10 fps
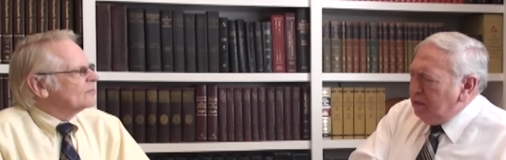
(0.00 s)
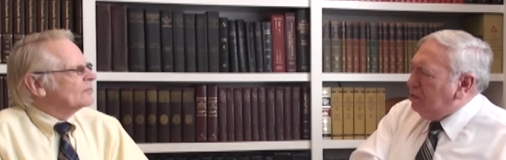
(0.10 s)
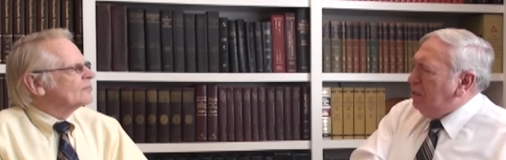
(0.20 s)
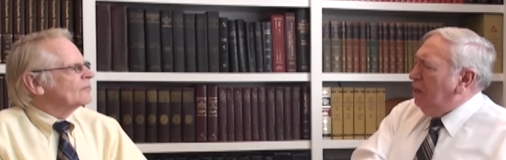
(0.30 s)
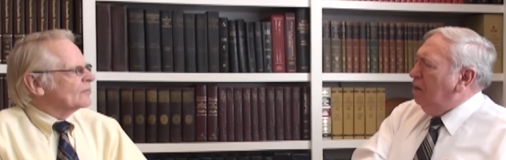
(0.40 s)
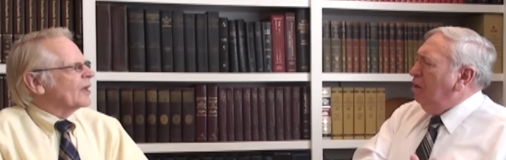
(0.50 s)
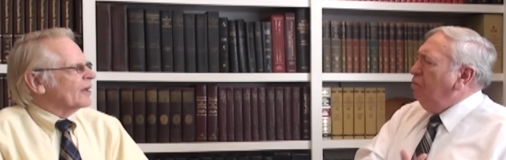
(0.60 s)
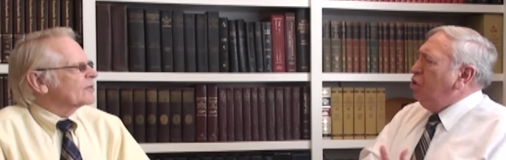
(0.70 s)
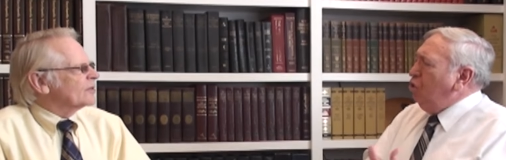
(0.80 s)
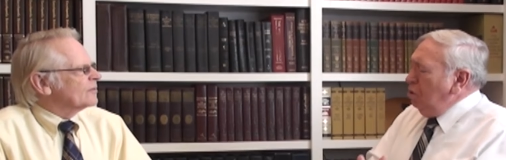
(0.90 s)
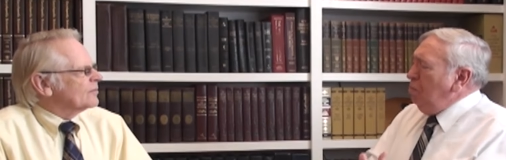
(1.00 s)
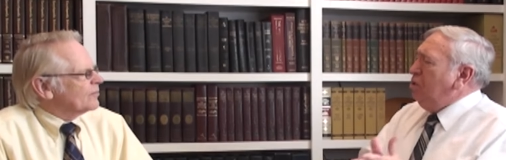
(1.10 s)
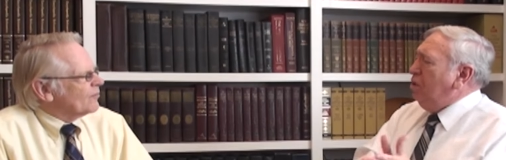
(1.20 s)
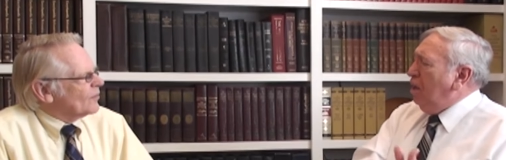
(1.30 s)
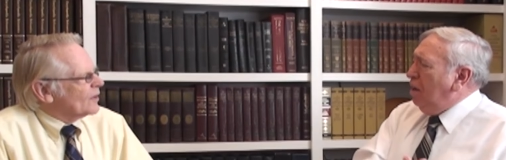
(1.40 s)
Speaker 1: had sinned. Yes. It was
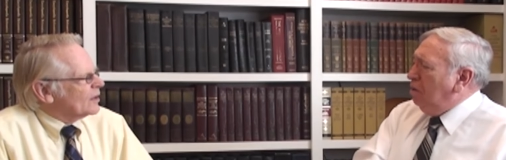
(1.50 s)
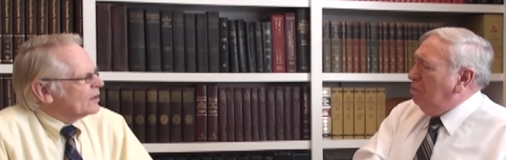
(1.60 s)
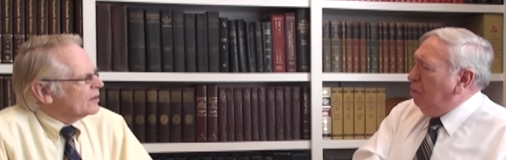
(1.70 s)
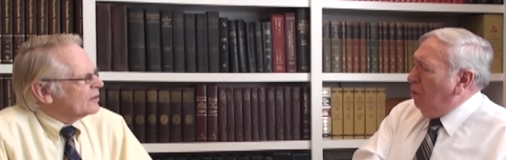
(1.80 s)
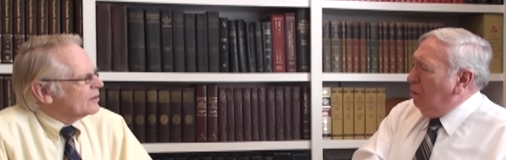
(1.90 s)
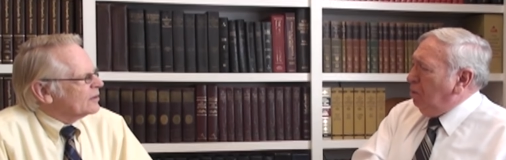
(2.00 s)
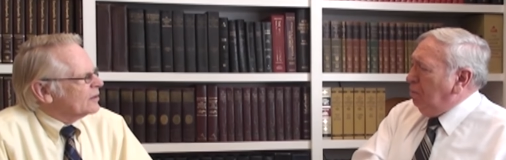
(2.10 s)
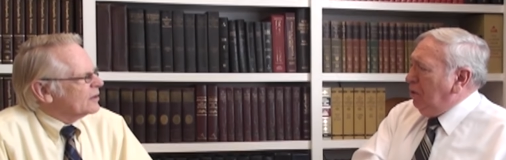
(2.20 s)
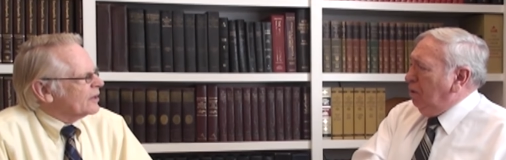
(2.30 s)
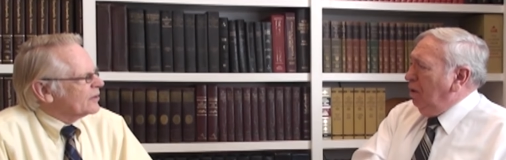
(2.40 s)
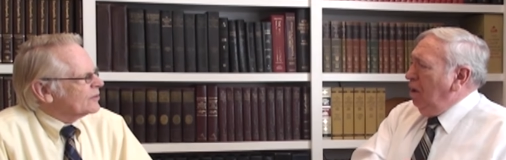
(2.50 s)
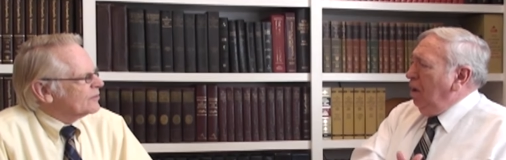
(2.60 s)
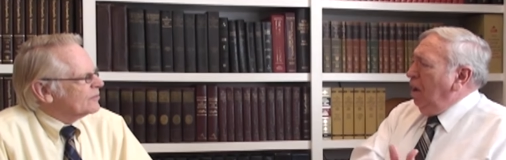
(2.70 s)
humans that had the problem here yes.